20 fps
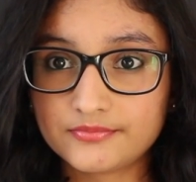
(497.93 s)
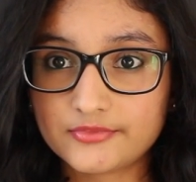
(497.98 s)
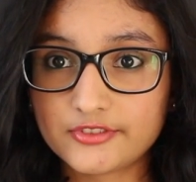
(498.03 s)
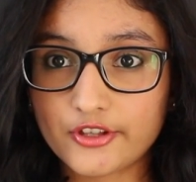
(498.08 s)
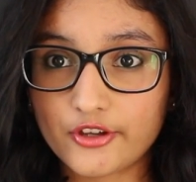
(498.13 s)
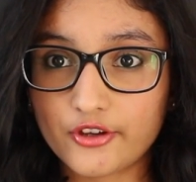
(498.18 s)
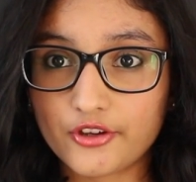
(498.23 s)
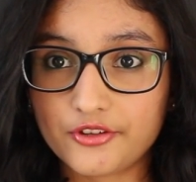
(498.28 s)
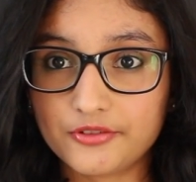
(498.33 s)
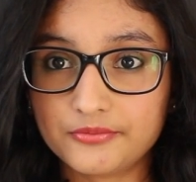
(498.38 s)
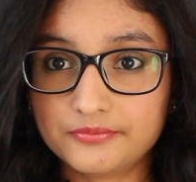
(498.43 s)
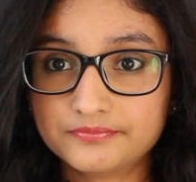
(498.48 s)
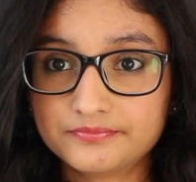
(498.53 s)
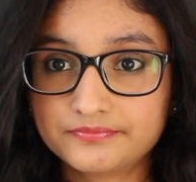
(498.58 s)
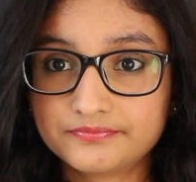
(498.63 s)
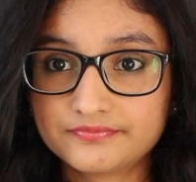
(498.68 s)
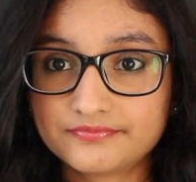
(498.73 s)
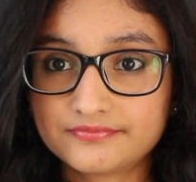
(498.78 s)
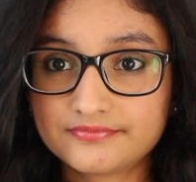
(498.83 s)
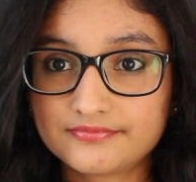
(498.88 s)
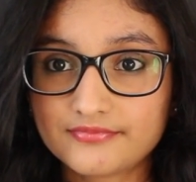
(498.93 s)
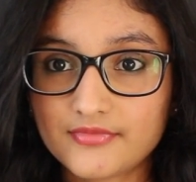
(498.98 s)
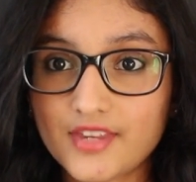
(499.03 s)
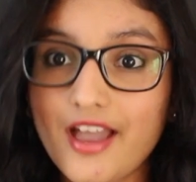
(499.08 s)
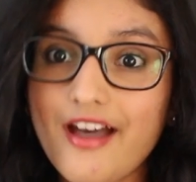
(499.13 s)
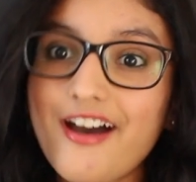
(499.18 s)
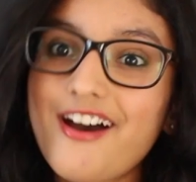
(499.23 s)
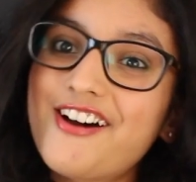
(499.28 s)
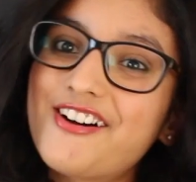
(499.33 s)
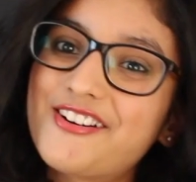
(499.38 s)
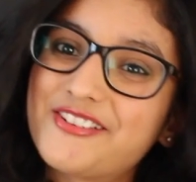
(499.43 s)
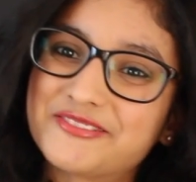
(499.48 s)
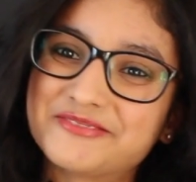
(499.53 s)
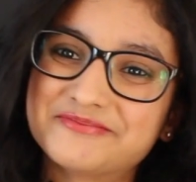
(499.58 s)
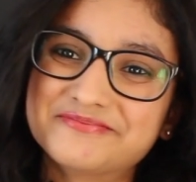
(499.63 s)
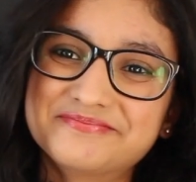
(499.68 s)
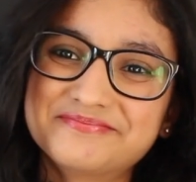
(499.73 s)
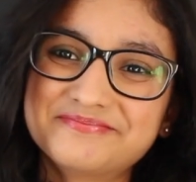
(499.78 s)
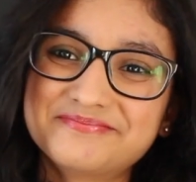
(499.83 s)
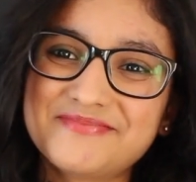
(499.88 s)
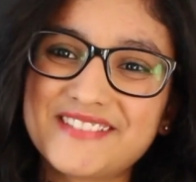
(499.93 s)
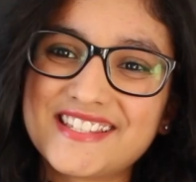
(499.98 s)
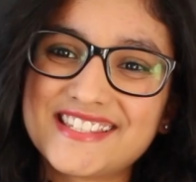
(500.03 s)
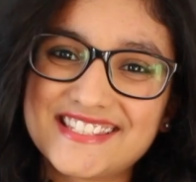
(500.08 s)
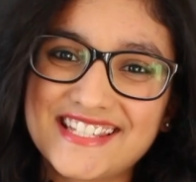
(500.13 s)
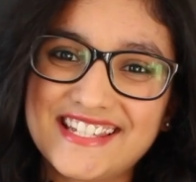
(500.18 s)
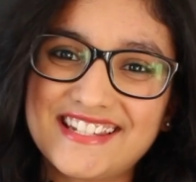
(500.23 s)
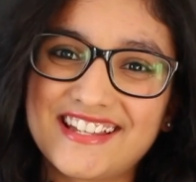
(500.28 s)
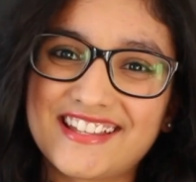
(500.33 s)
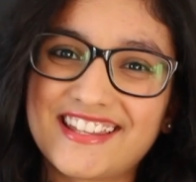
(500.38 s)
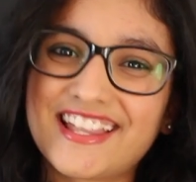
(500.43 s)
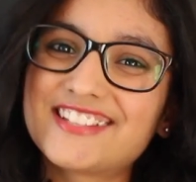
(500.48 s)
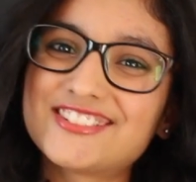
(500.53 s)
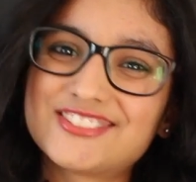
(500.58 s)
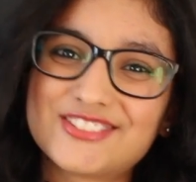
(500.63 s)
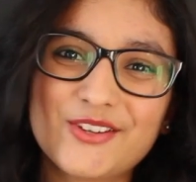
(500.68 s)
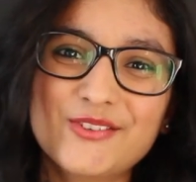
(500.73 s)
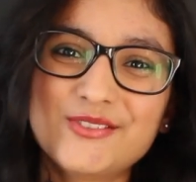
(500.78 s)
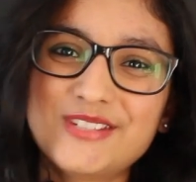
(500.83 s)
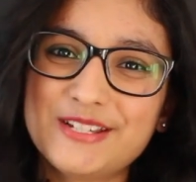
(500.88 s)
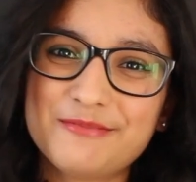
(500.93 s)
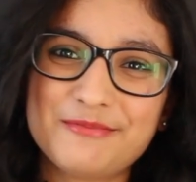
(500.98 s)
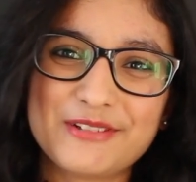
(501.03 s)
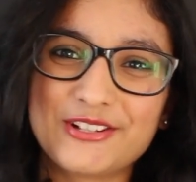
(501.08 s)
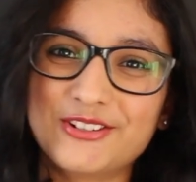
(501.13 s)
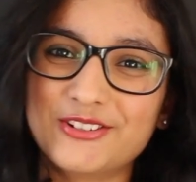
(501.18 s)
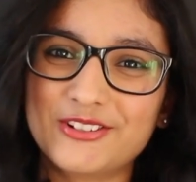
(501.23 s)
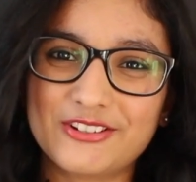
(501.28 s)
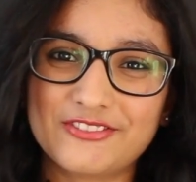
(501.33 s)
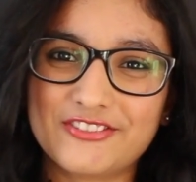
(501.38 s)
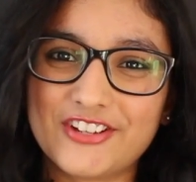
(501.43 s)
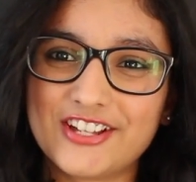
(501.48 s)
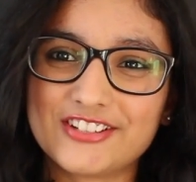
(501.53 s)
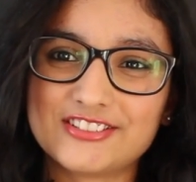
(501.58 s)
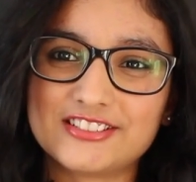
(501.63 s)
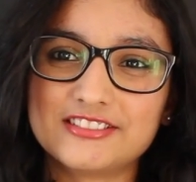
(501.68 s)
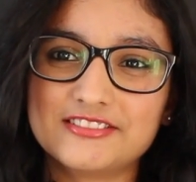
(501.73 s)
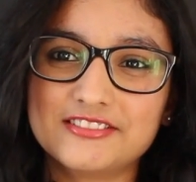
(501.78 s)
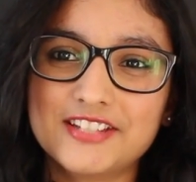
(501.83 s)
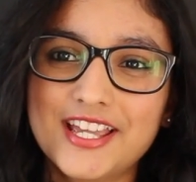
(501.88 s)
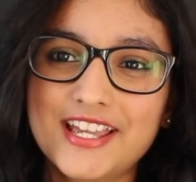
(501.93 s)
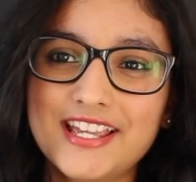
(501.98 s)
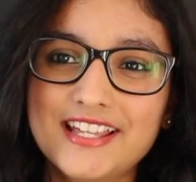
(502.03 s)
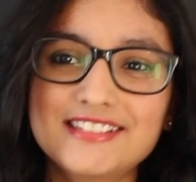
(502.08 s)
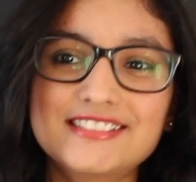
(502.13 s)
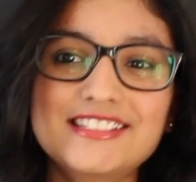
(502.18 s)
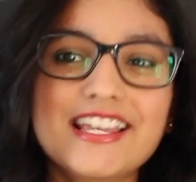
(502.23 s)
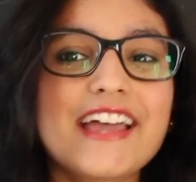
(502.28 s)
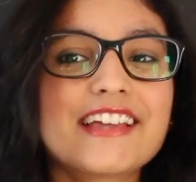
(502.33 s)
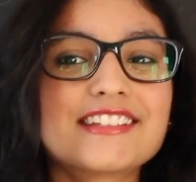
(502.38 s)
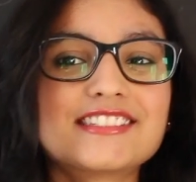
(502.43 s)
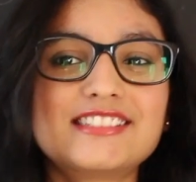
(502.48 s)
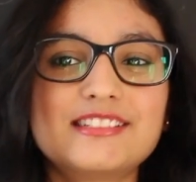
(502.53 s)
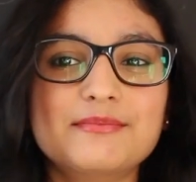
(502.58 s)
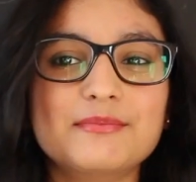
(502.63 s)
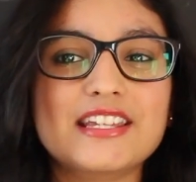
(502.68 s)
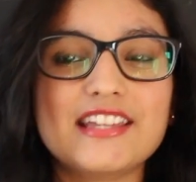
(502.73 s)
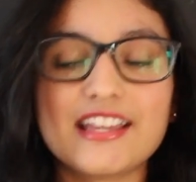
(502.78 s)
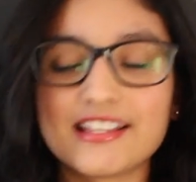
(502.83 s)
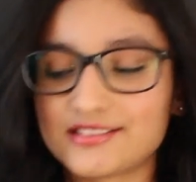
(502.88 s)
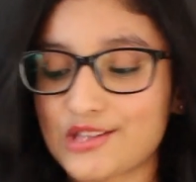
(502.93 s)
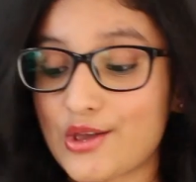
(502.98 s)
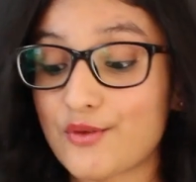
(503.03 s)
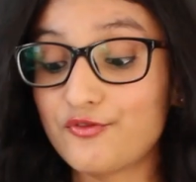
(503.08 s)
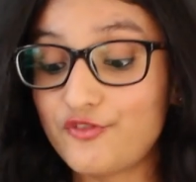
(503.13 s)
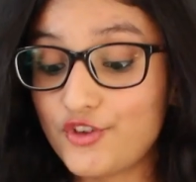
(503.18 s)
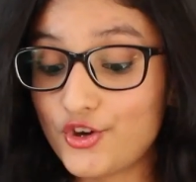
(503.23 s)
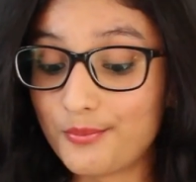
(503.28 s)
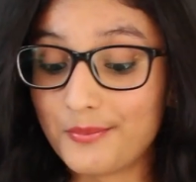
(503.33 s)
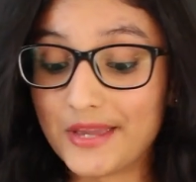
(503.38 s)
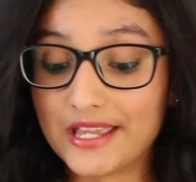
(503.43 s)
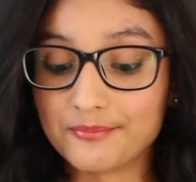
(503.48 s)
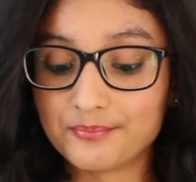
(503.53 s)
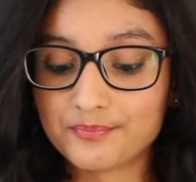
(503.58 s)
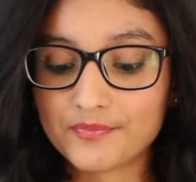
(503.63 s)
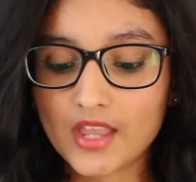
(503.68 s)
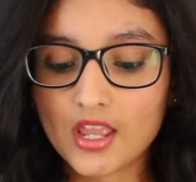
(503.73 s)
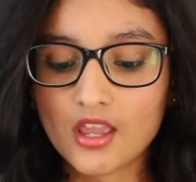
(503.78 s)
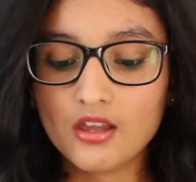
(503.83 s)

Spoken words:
So, oh, Messina, that's so typical of her to text me as I'm filming.